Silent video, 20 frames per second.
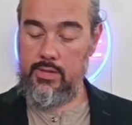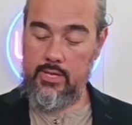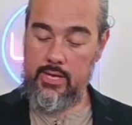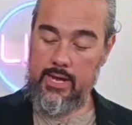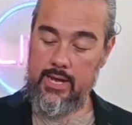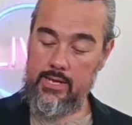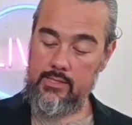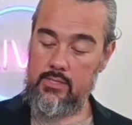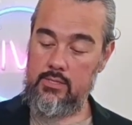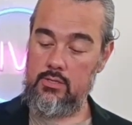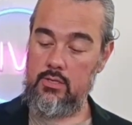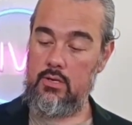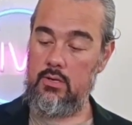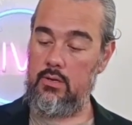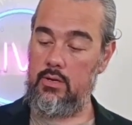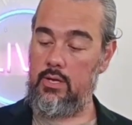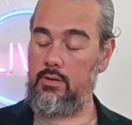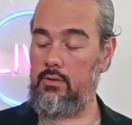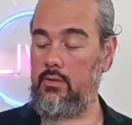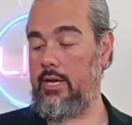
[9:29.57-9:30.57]
that,
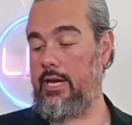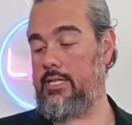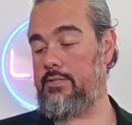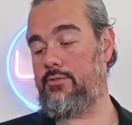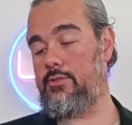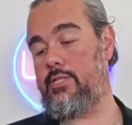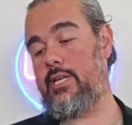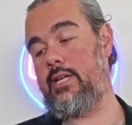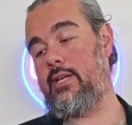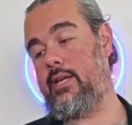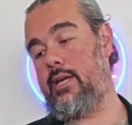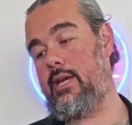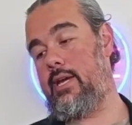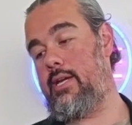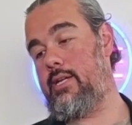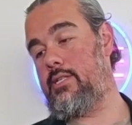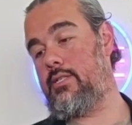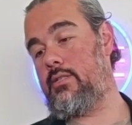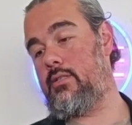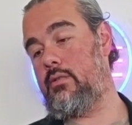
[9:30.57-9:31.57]
so it'll last for 10
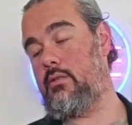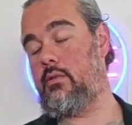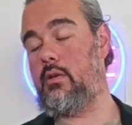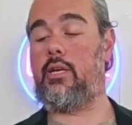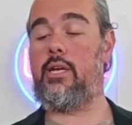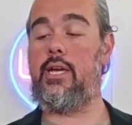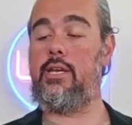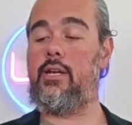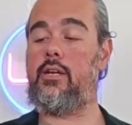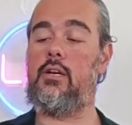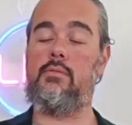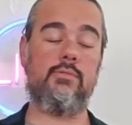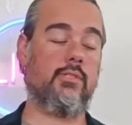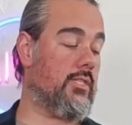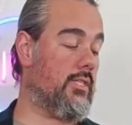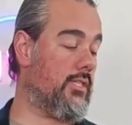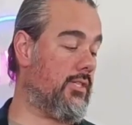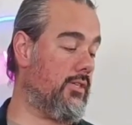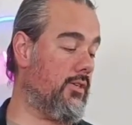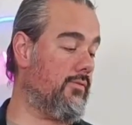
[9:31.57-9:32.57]
days. Again, it comes in
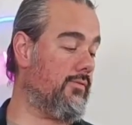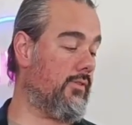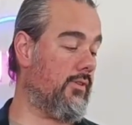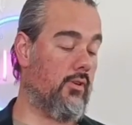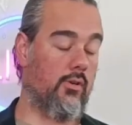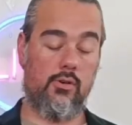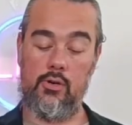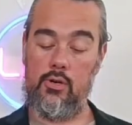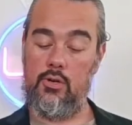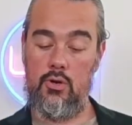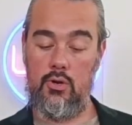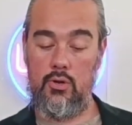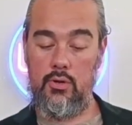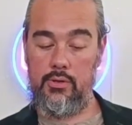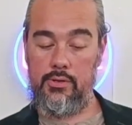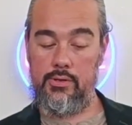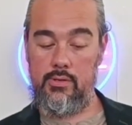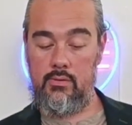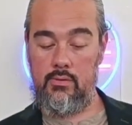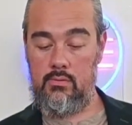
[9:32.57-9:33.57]
silver or
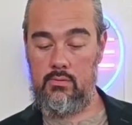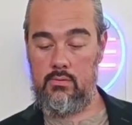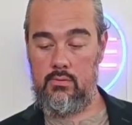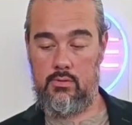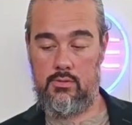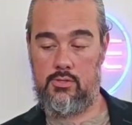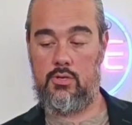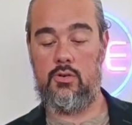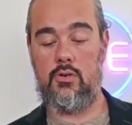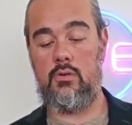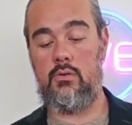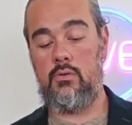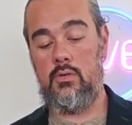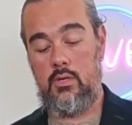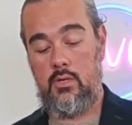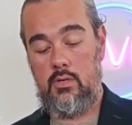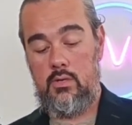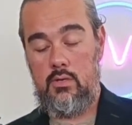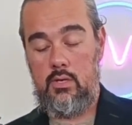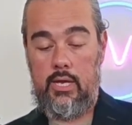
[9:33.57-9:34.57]
gold. So
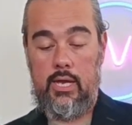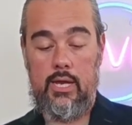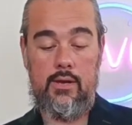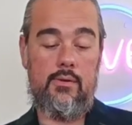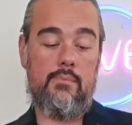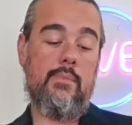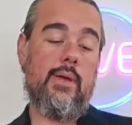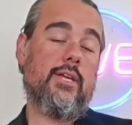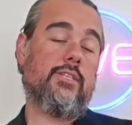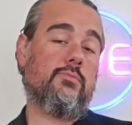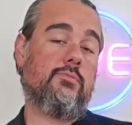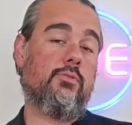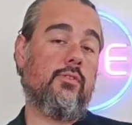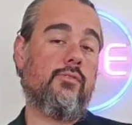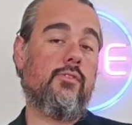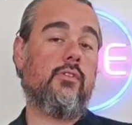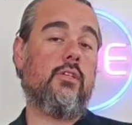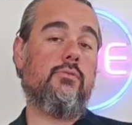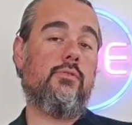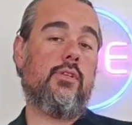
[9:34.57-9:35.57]
again, it matches
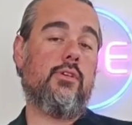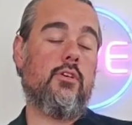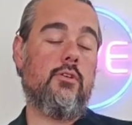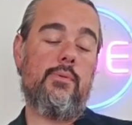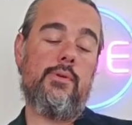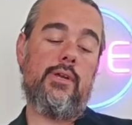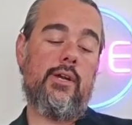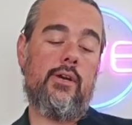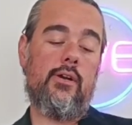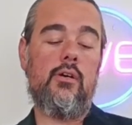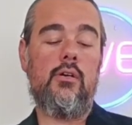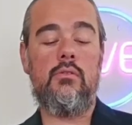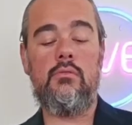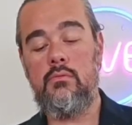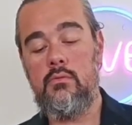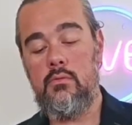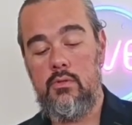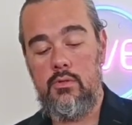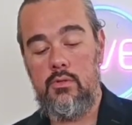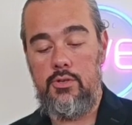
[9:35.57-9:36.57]
perfectly with the Openero.
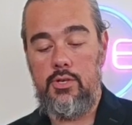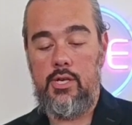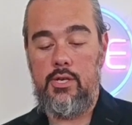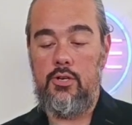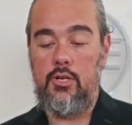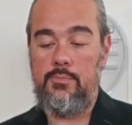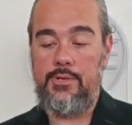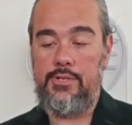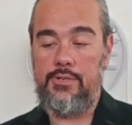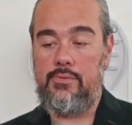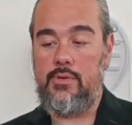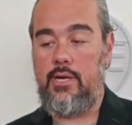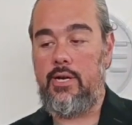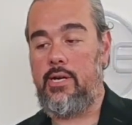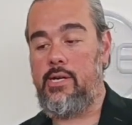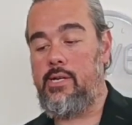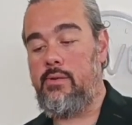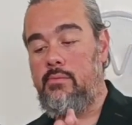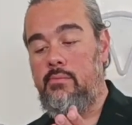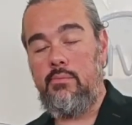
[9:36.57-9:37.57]
You can open your
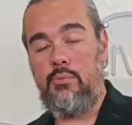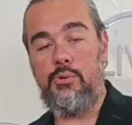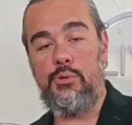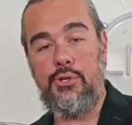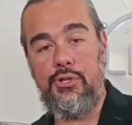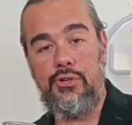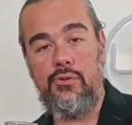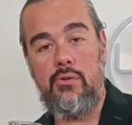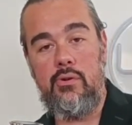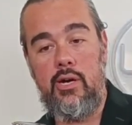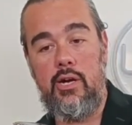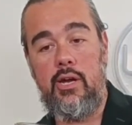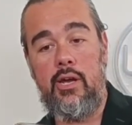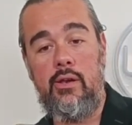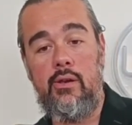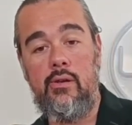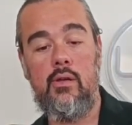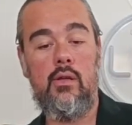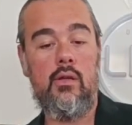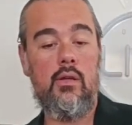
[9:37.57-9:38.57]
wine, pour your wine